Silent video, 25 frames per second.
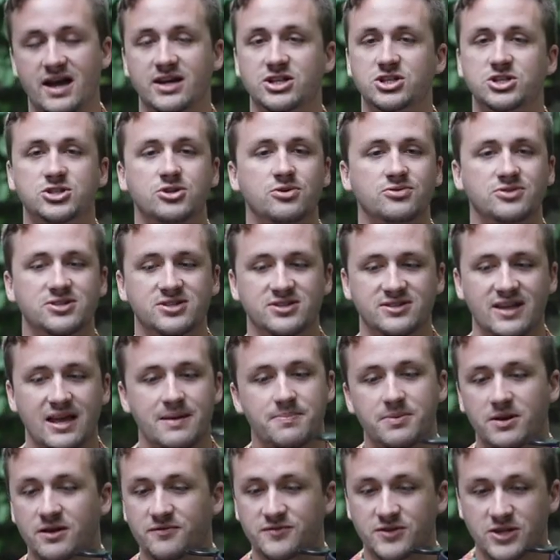I just don't
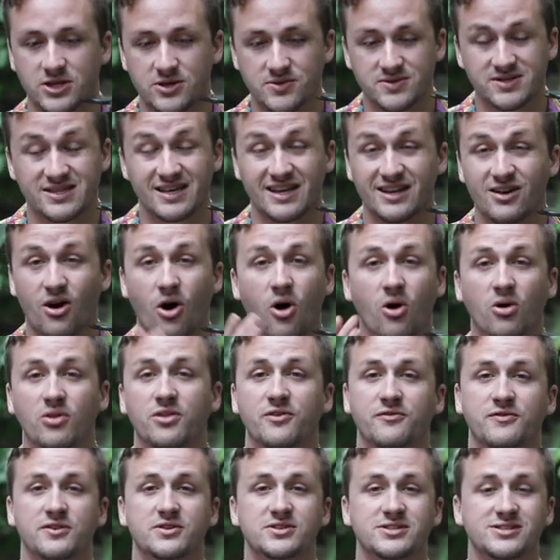snipe enough to use it, and all
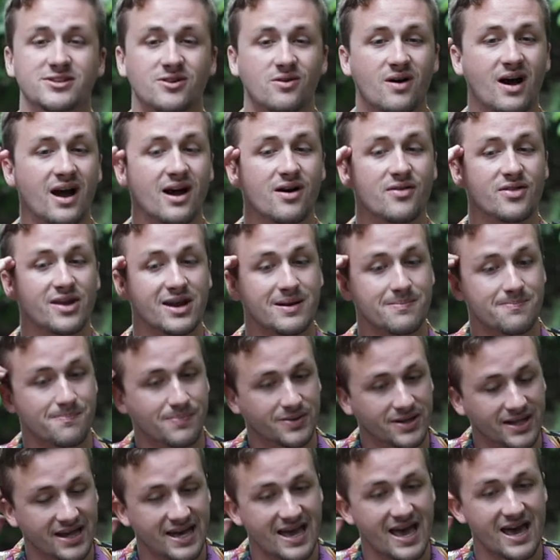the fields in Ohio that I
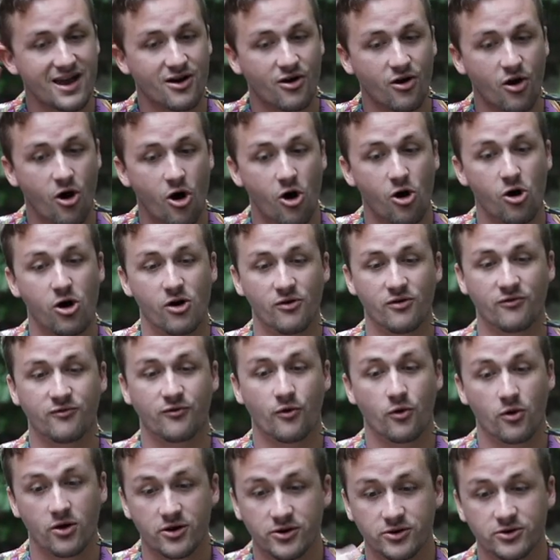play at are all
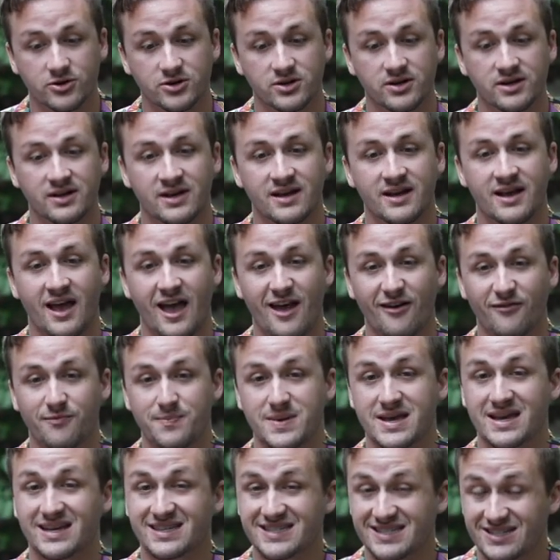400
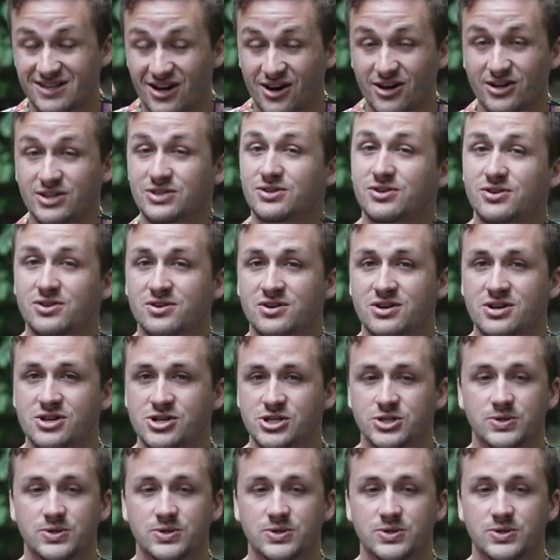FPS and under,